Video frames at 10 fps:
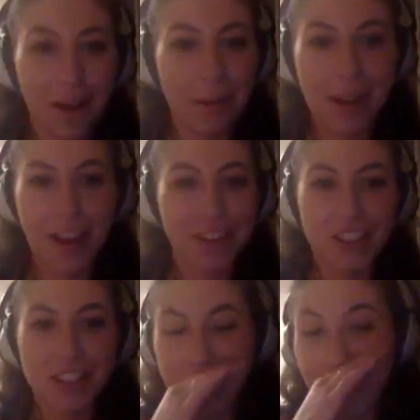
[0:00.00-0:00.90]
I mean, I
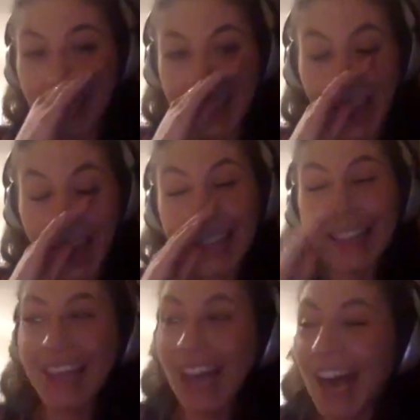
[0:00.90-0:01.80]

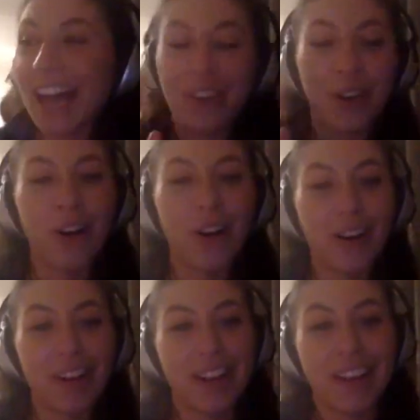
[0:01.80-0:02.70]

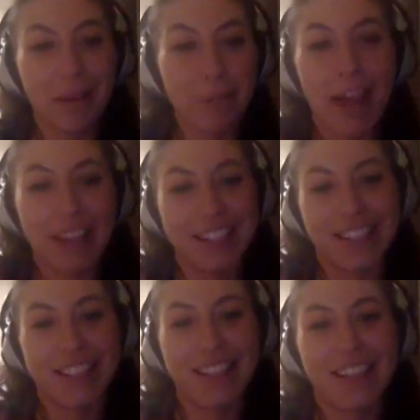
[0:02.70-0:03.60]
cannot
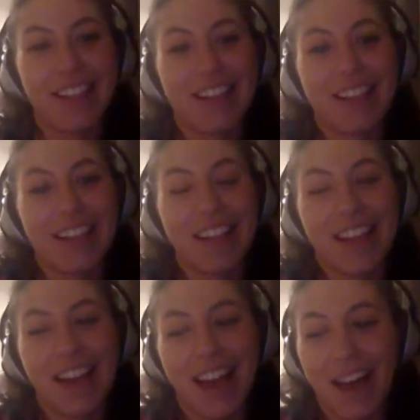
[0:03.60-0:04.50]
commend
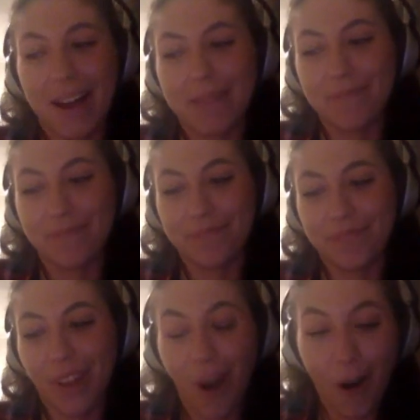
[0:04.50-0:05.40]

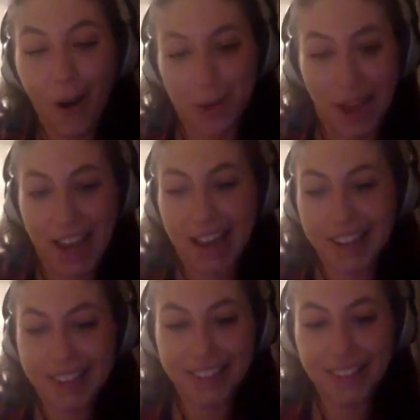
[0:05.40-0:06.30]
the
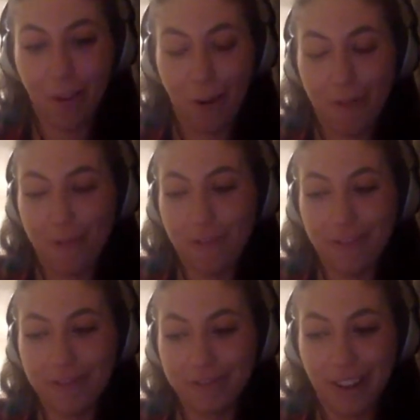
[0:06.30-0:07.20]
hardware of
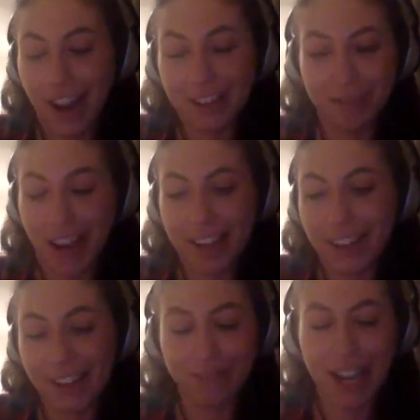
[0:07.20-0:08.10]

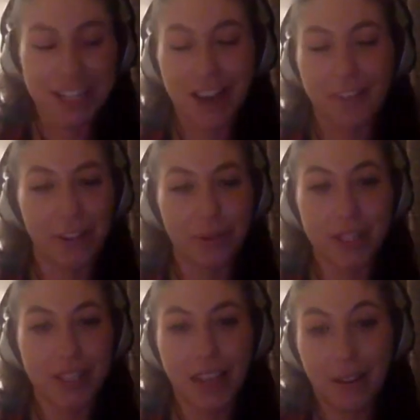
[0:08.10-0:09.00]
Red enough. It
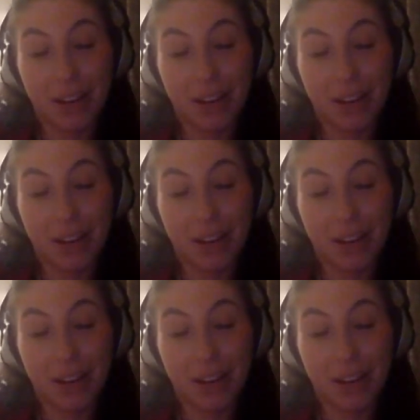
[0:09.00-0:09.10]
was